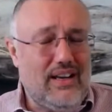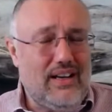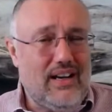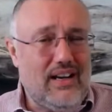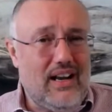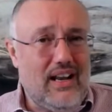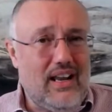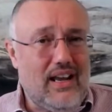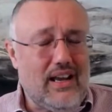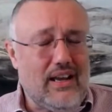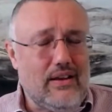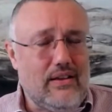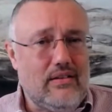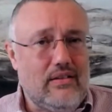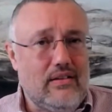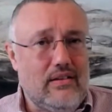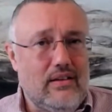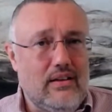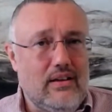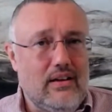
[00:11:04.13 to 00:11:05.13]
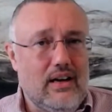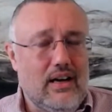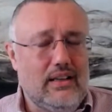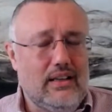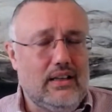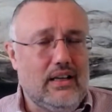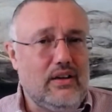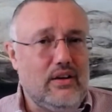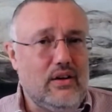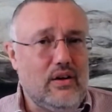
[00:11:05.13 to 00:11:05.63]
in an A. And
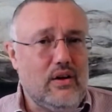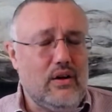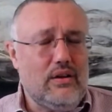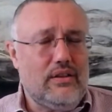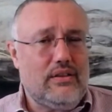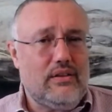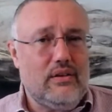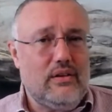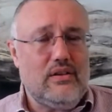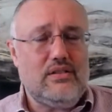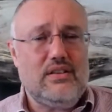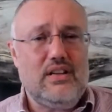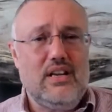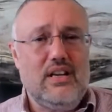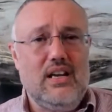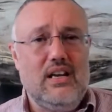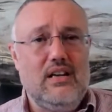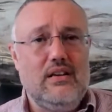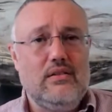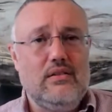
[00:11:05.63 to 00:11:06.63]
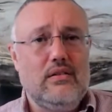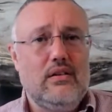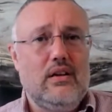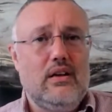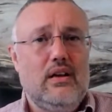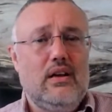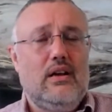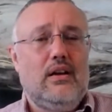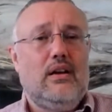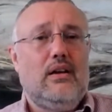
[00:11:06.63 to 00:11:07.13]
then year 13
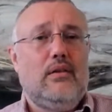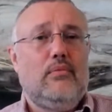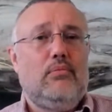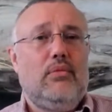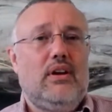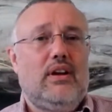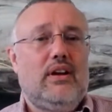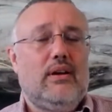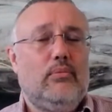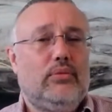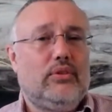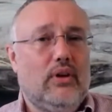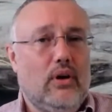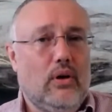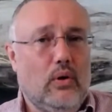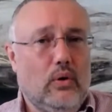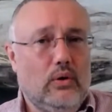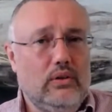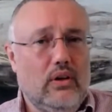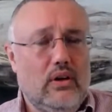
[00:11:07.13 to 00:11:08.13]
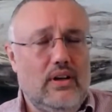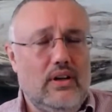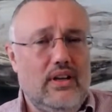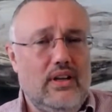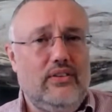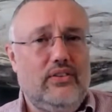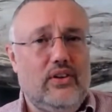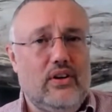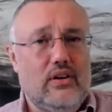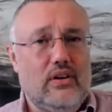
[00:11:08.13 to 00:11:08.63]
becomes a whole lot
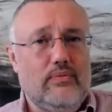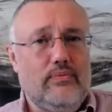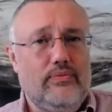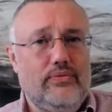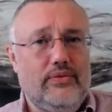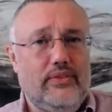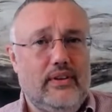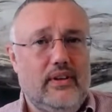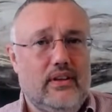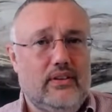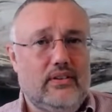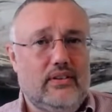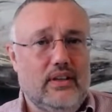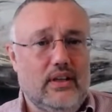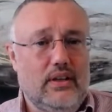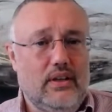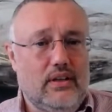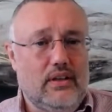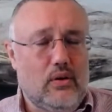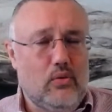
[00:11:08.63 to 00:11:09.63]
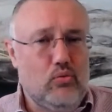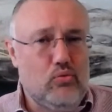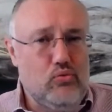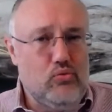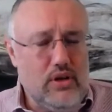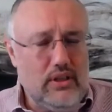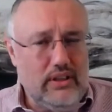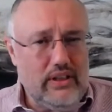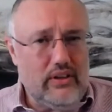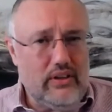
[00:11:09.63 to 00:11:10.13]
easier because now they've got a
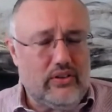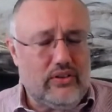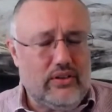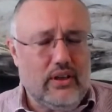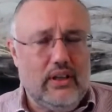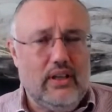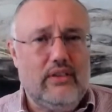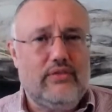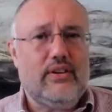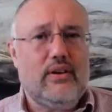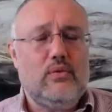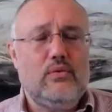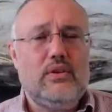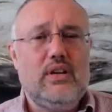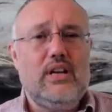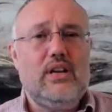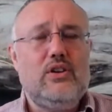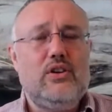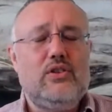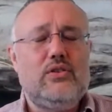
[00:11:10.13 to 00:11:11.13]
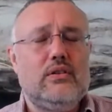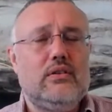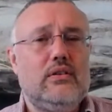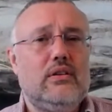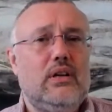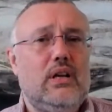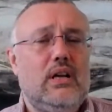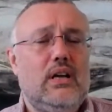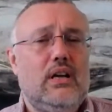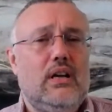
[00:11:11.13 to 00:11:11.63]
really solid foundation
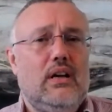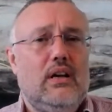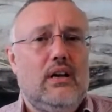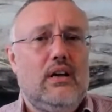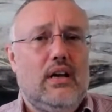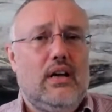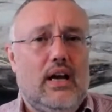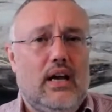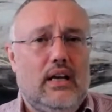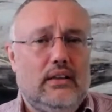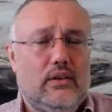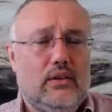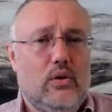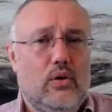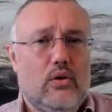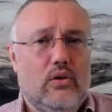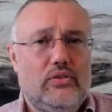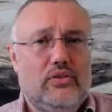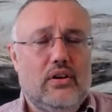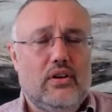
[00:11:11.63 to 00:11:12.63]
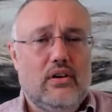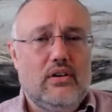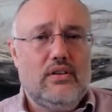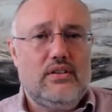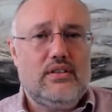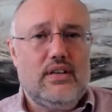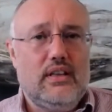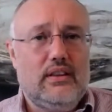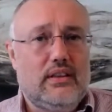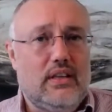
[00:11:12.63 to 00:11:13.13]
in the course
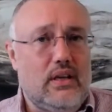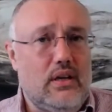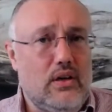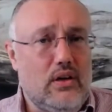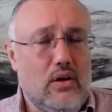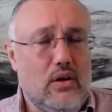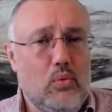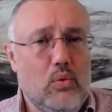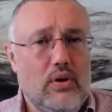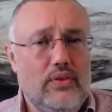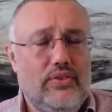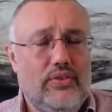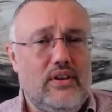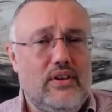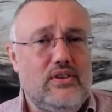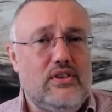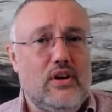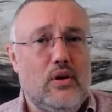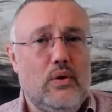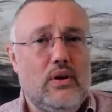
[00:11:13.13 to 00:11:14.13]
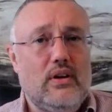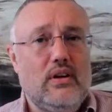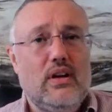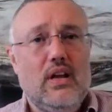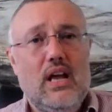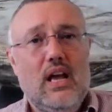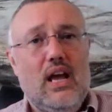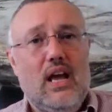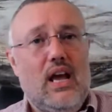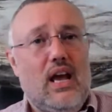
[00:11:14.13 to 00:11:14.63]
content. They know what they're doing,
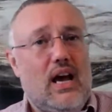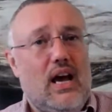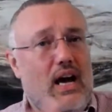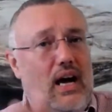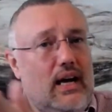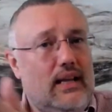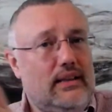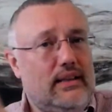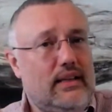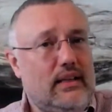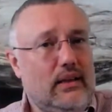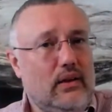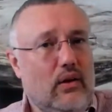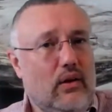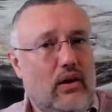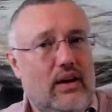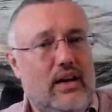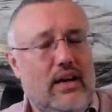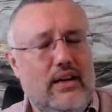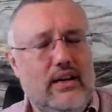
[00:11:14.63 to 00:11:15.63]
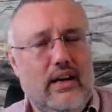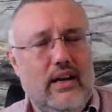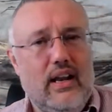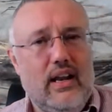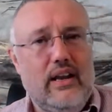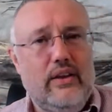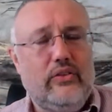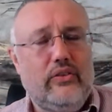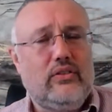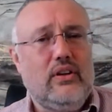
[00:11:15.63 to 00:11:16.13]
and they lock in an
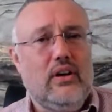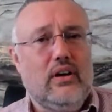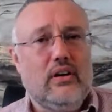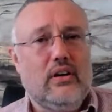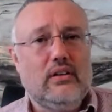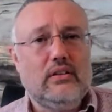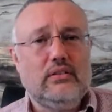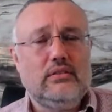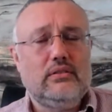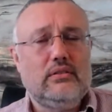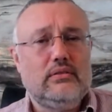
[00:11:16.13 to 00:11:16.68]
A star